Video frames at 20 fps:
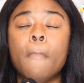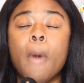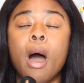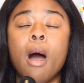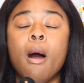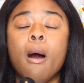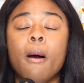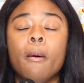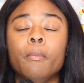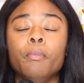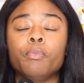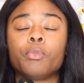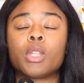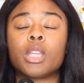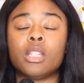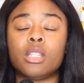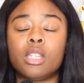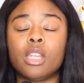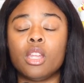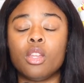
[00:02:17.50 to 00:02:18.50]
um,
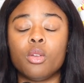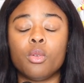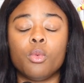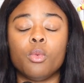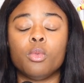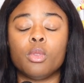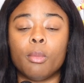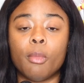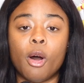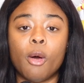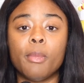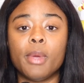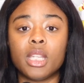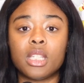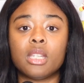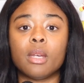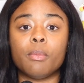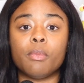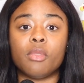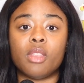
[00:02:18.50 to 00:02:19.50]
continue the
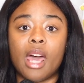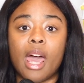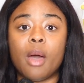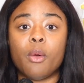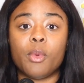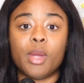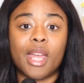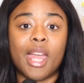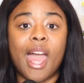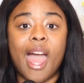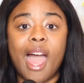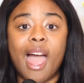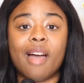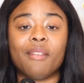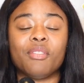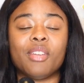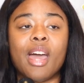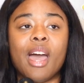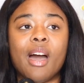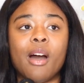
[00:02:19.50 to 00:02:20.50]
momentum that we
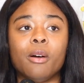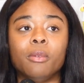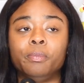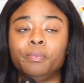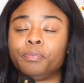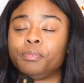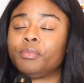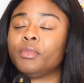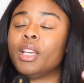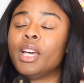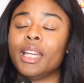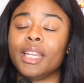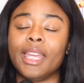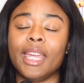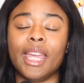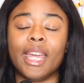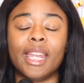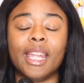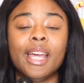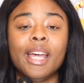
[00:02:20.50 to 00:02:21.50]
have now
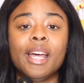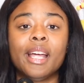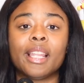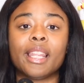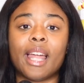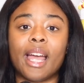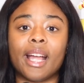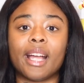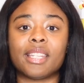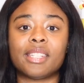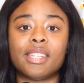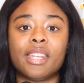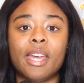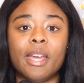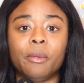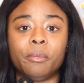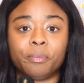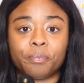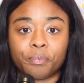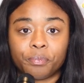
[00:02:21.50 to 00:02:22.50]
again like i
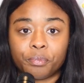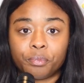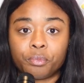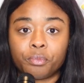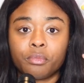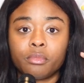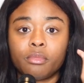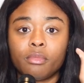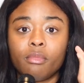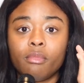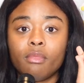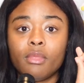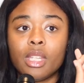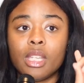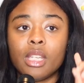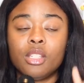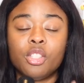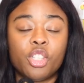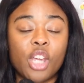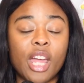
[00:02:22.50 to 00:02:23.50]
said
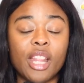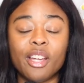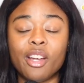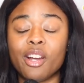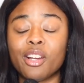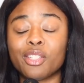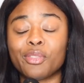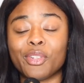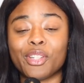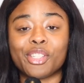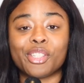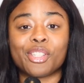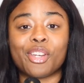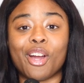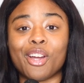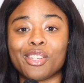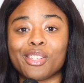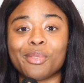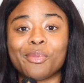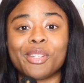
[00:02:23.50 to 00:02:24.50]
Jalen Hurts versus
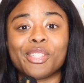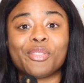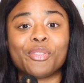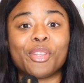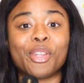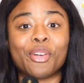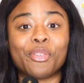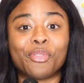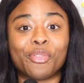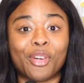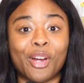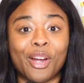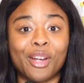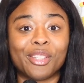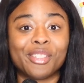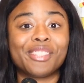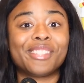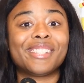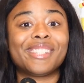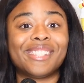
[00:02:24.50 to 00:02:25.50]
Carson Wentz for the
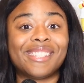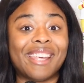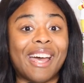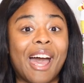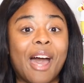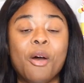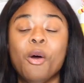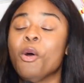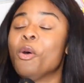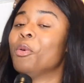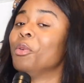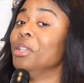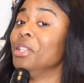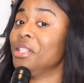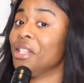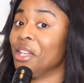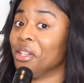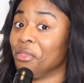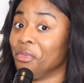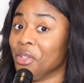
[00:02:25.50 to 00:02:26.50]
first time. Well,
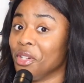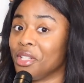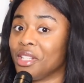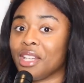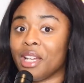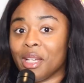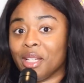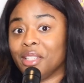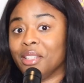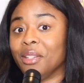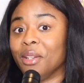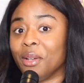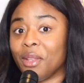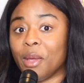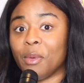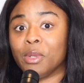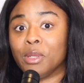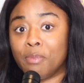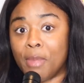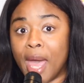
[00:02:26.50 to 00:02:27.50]
this ain't the first time because you know
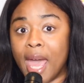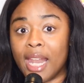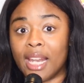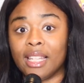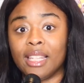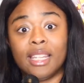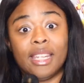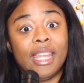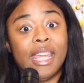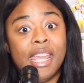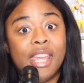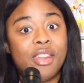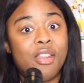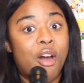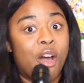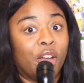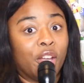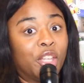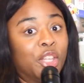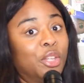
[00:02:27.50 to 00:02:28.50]
they was battling in
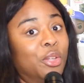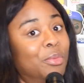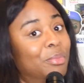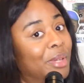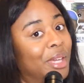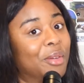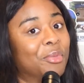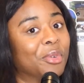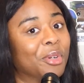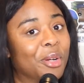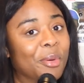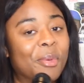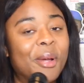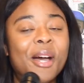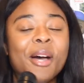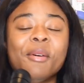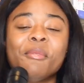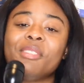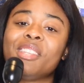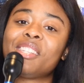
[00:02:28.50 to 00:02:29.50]
our QB room,
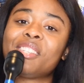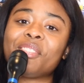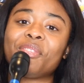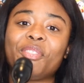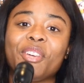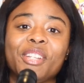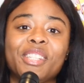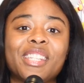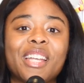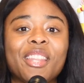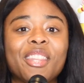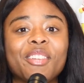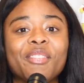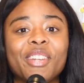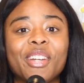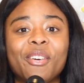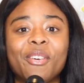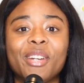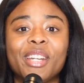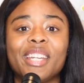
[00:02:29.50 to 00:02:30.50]
but this is the first time they
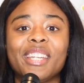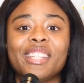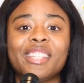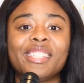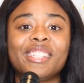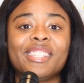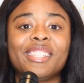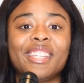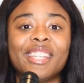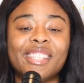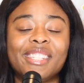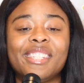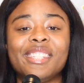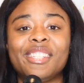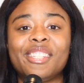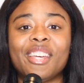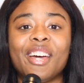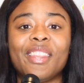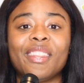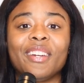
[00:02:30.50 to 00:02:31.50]
were going against, against
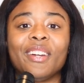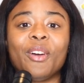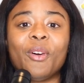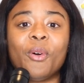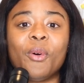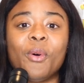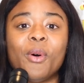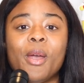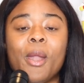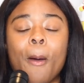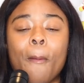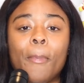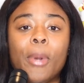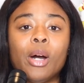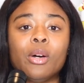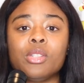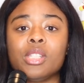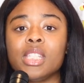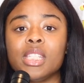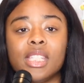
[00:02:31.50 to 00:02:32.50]
each other on
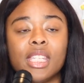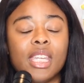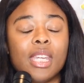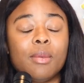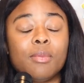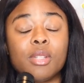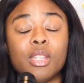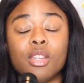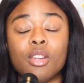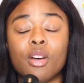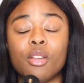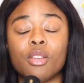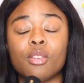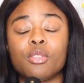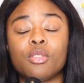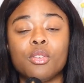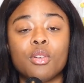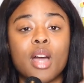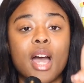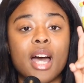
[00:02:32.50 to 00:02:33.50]
opposing teams. And you know
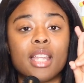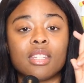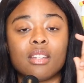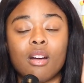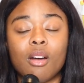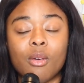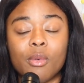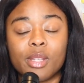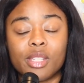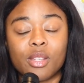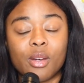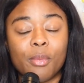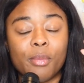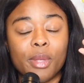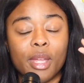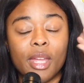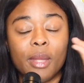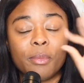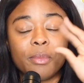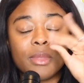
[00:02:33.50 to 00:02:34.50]
those two guys are always gonna
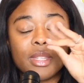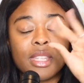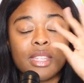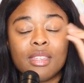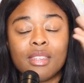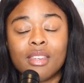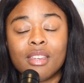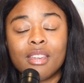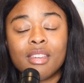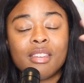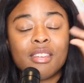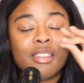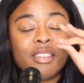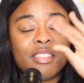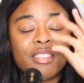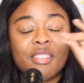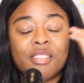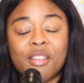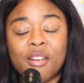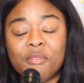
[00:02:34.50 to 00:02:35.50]
be,
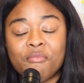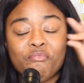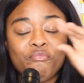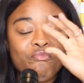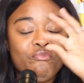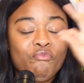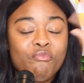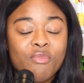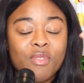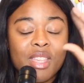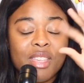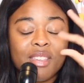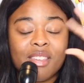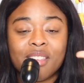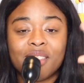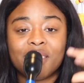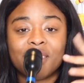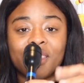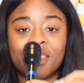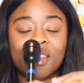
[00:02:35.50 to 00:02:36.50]
you know,
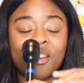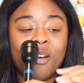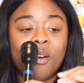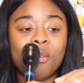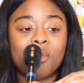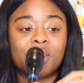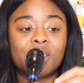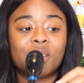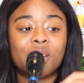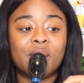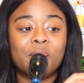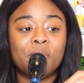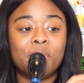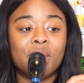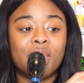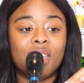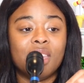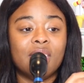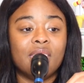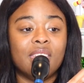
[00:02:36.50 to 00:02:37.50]
they're always gonna
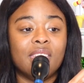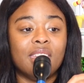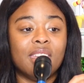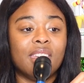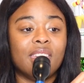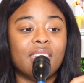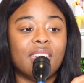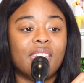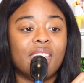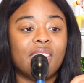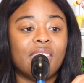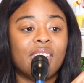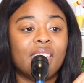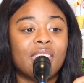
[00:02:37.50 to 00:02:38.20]
be